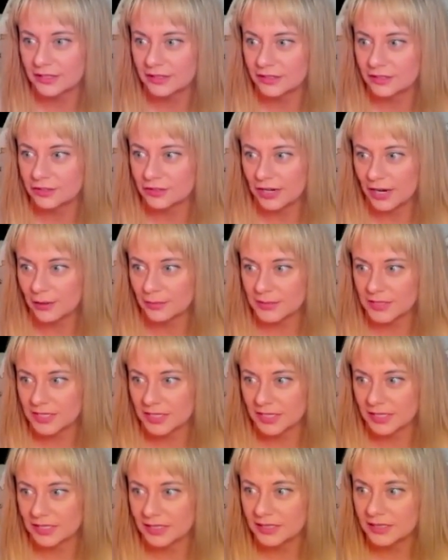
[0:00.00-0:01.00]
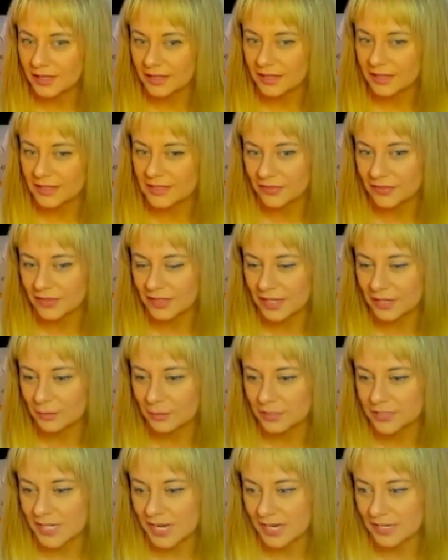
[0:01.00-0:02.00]
traps thing because the animal
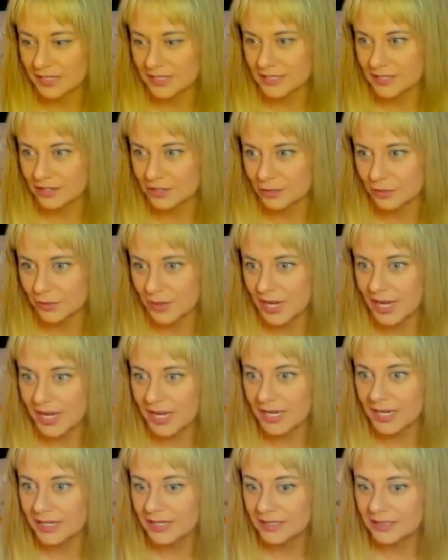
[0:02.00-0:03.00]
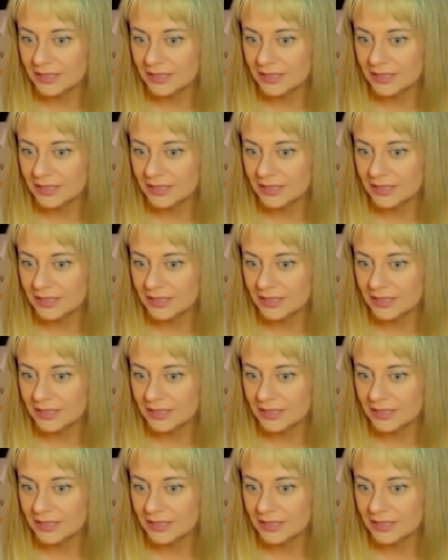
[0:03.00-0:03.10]
attack is underway.